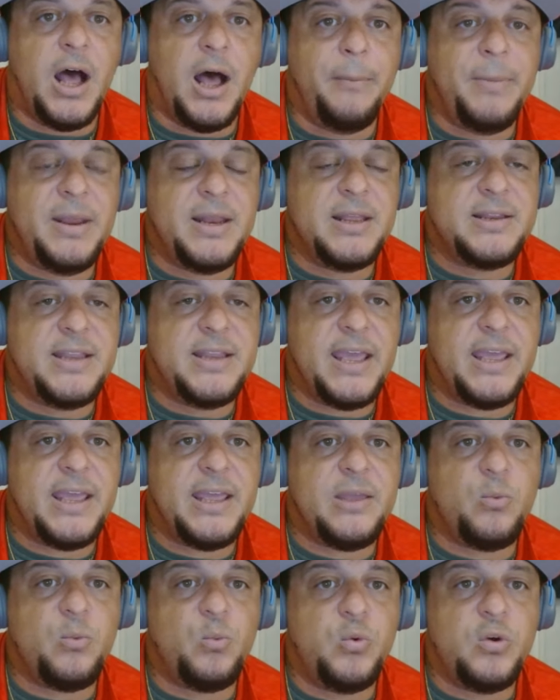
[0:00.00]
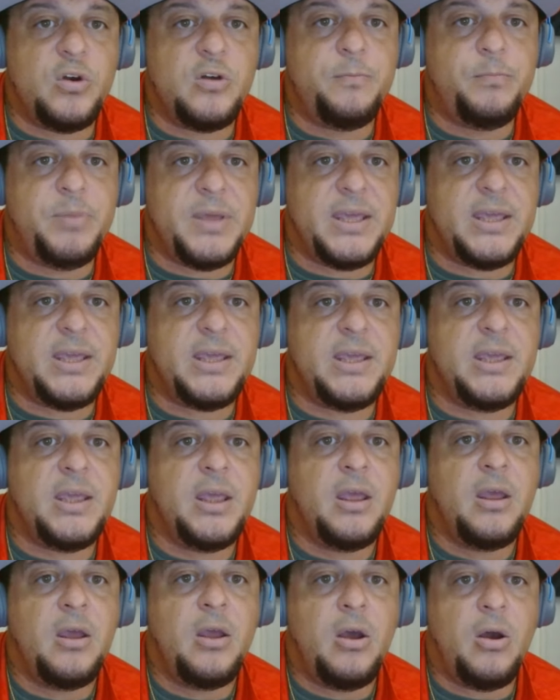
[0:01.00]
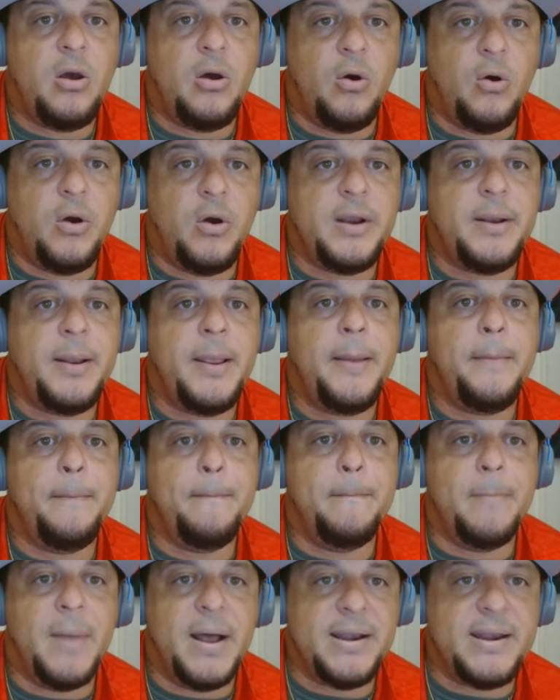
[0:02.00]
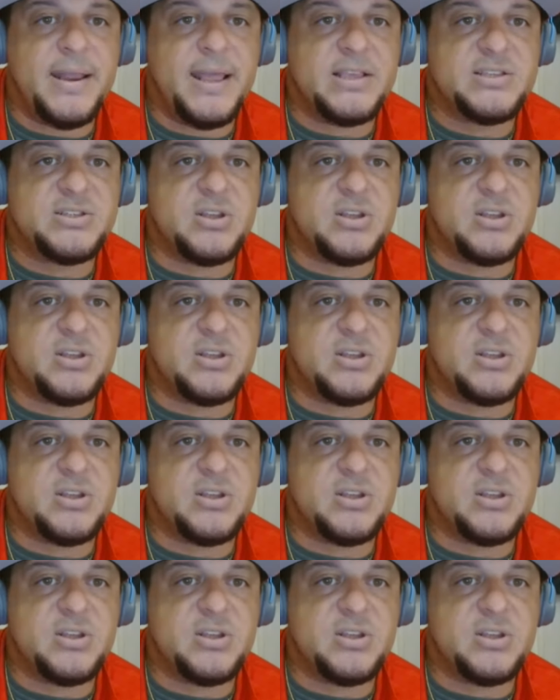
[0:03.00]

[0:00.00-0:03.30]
Media day will be on Monday.